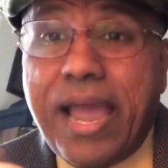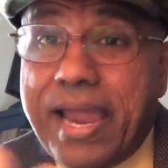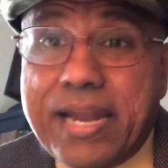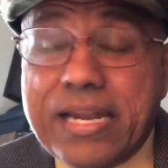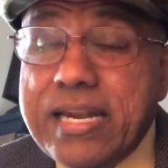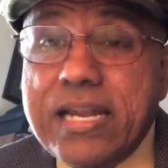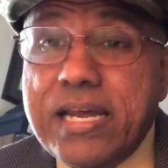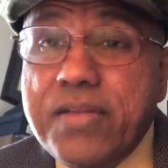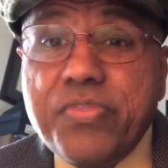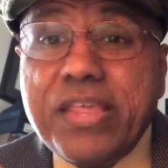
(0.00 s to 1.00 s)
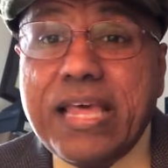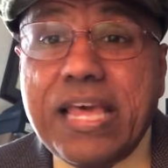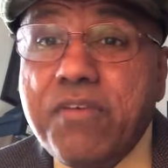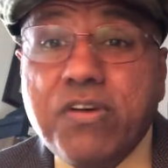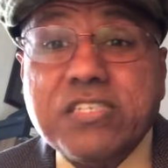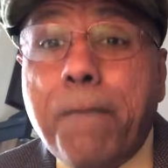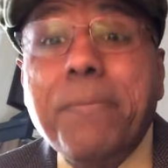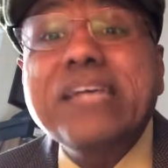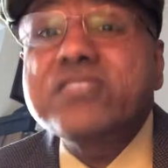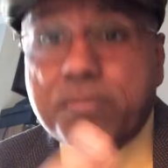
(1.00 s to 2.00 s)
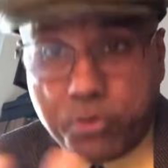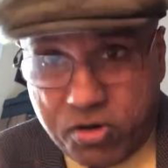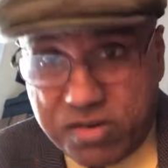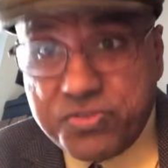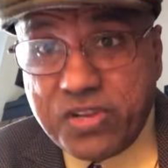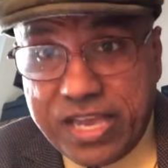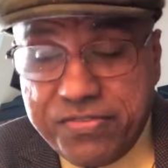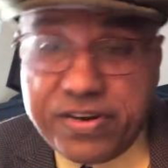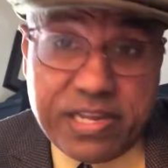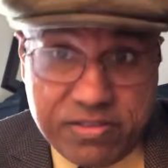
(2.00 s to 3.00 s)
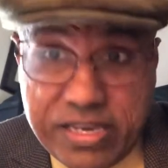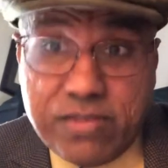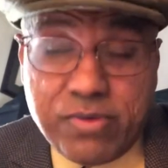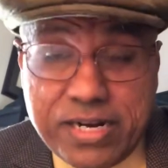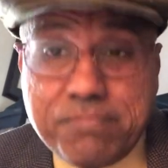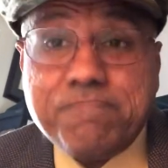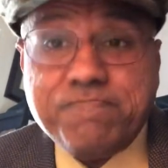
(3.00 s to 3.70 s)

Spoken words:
And he was a big supporter of slavery. Yeah, right.